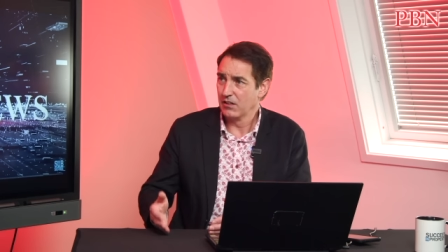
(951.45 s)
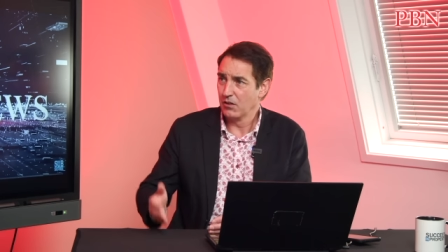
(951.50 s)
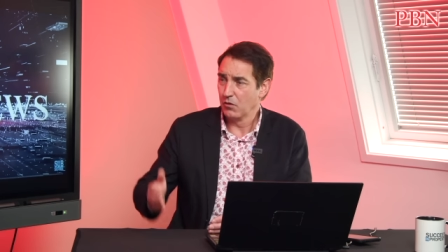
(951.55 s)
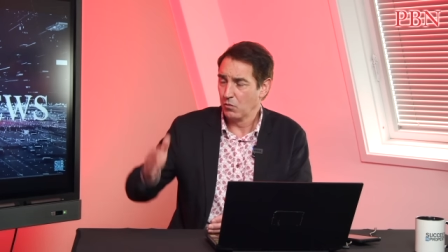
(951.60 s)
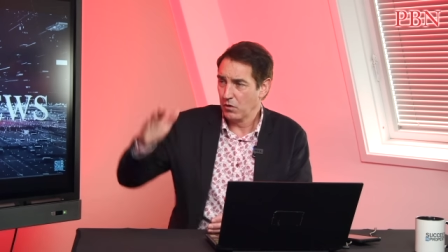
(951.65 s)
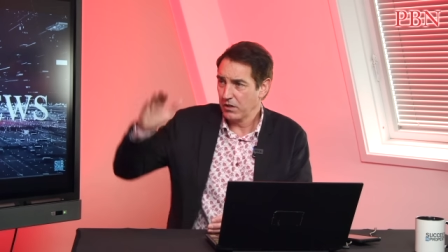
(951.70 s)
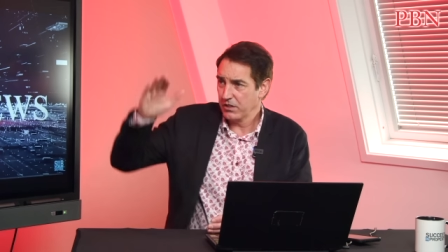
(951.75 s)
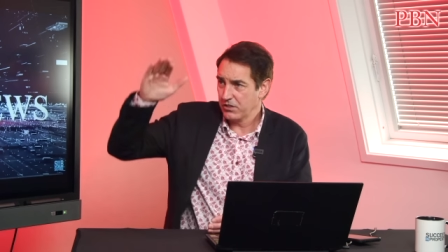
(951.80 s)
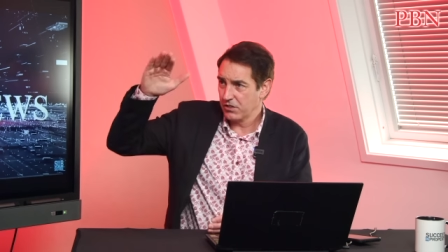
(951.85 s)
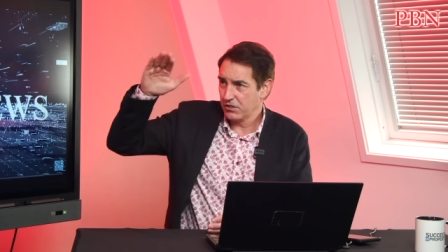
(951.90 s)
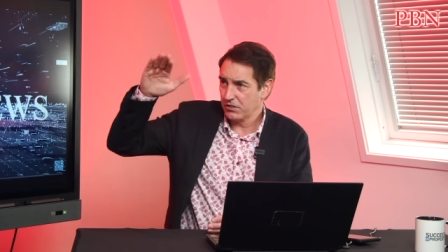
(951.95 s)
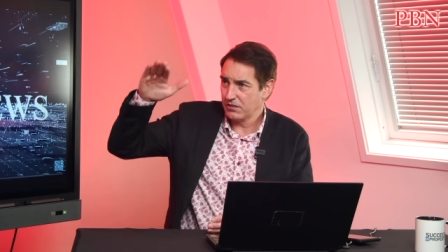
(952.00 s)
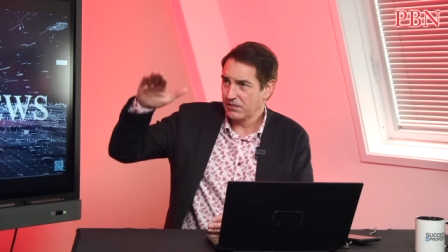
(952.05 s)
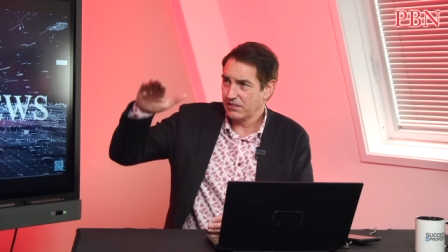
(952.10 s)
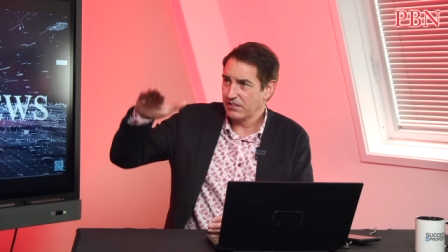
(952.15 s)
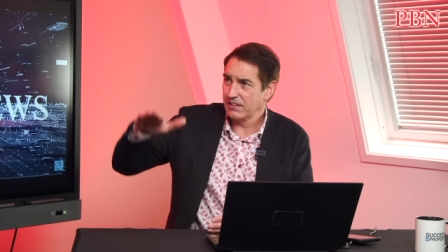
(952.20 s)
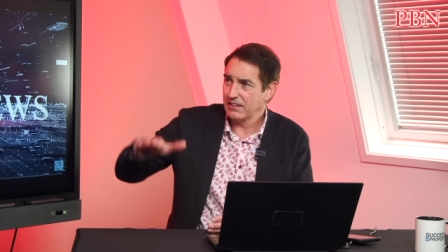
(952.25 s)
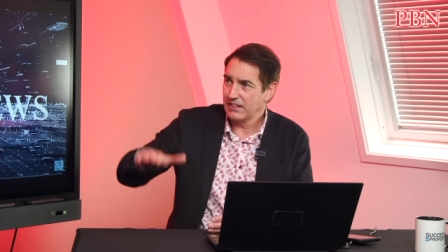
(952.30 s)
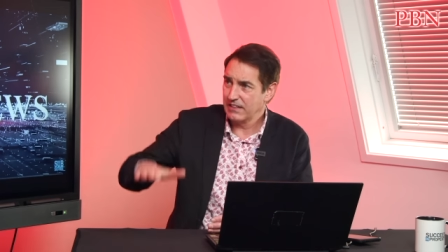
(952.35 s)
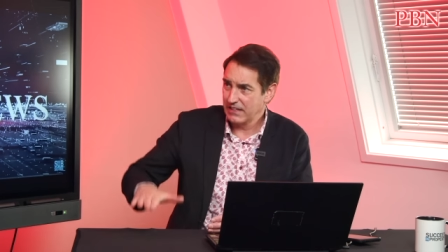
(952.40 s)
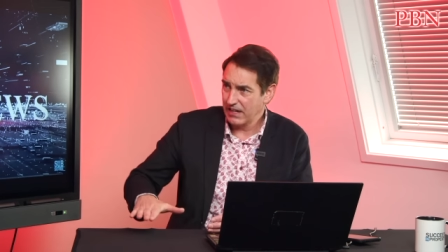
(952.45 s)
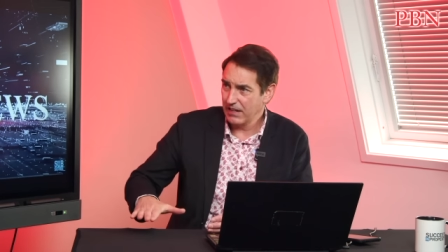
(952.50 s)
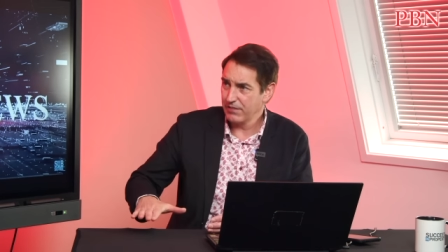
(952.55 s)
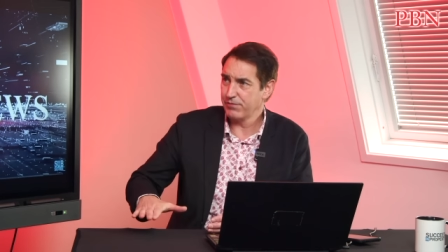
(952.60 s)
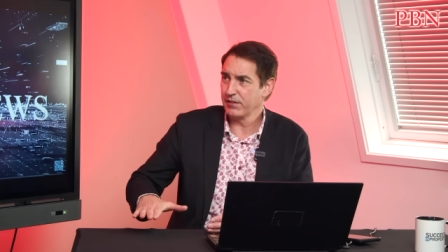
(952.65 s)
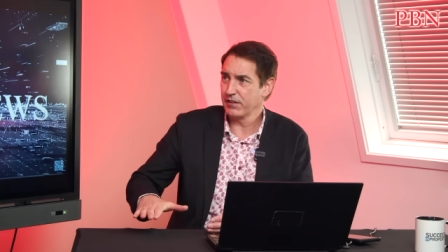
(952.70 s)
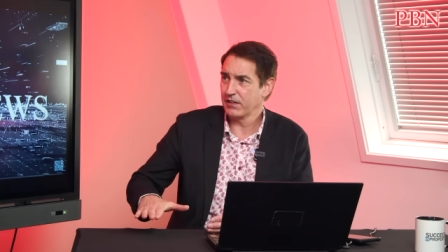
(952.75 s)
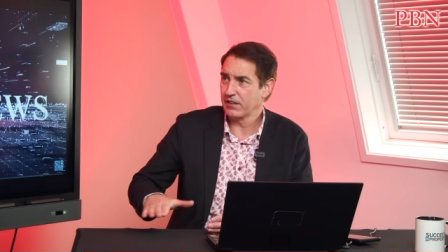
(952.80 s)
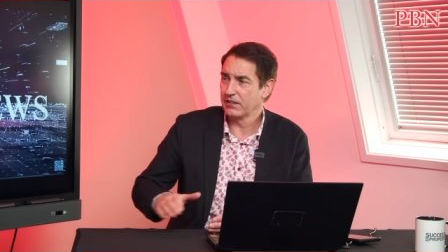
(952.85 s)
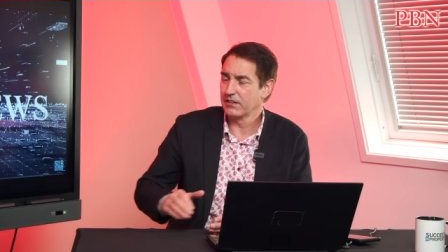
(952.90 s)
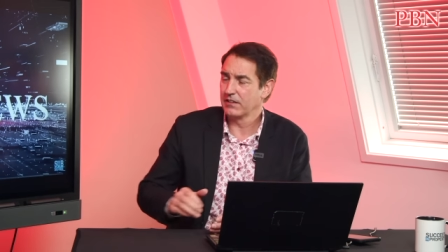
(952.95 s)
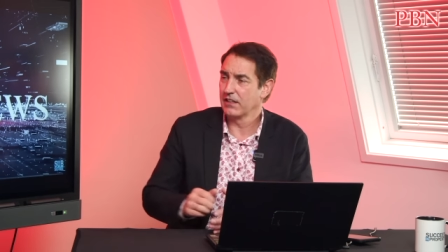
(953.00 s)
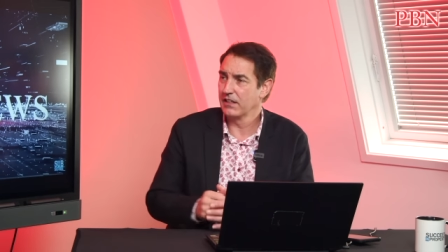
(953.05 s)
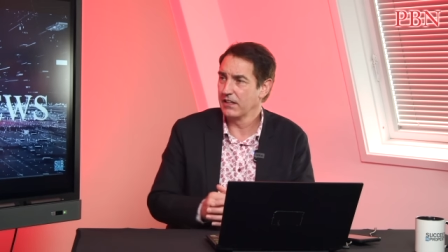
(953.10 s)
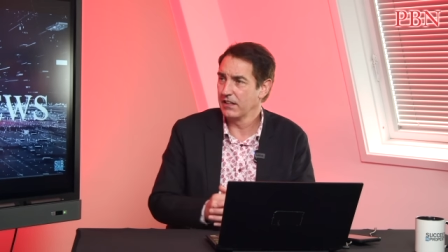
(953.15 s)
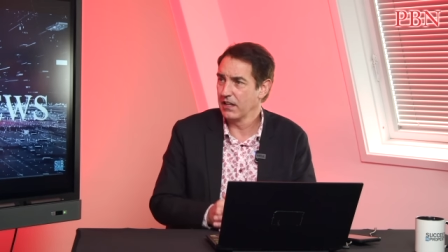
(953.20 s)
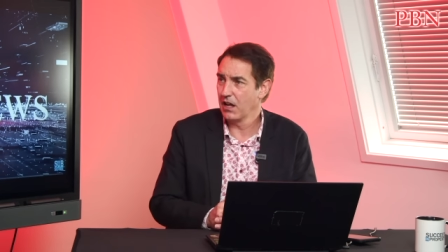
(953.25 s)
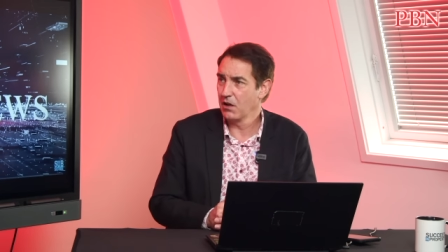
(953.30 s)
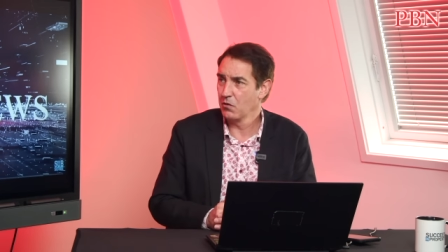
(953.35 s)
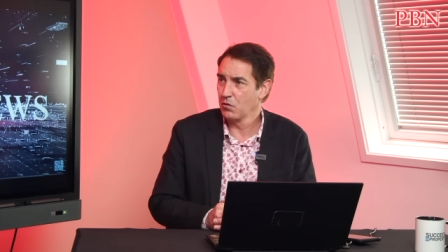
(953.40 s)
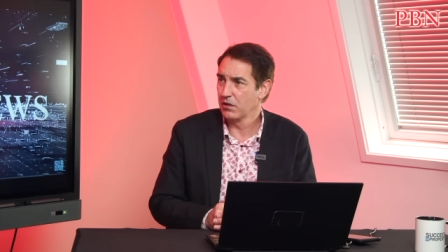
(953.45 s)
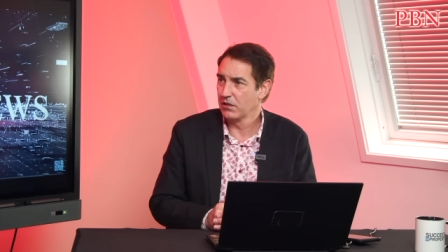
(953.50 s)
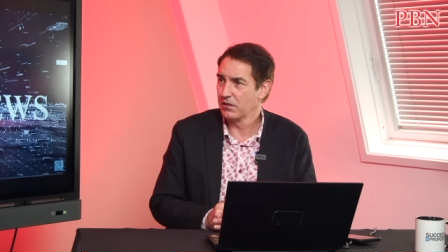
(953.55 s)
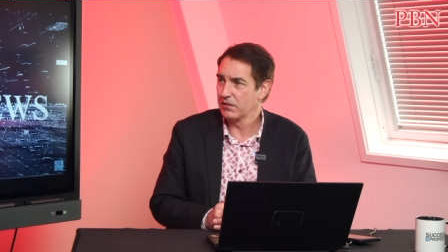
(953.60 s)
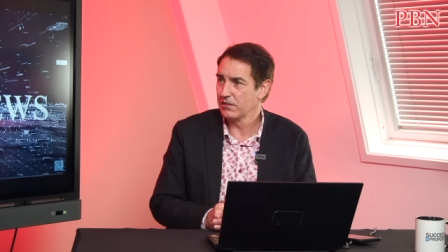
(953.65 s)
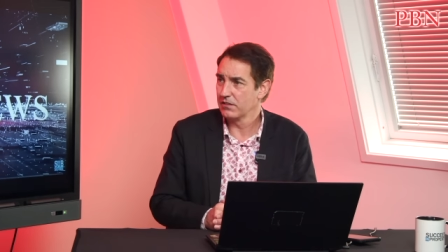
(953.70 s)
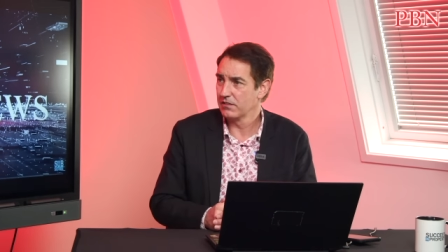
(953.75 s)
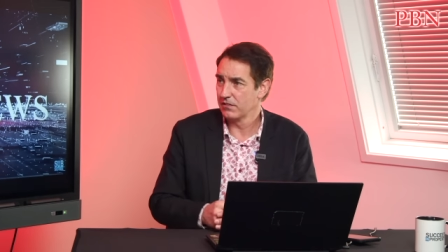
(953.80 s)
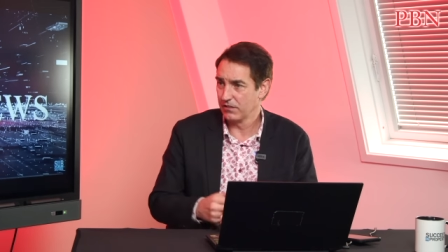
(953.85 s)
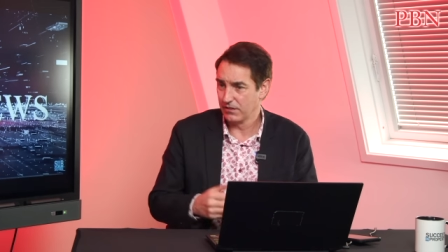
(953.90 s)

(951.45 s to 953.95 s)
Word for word: which has significantly lowered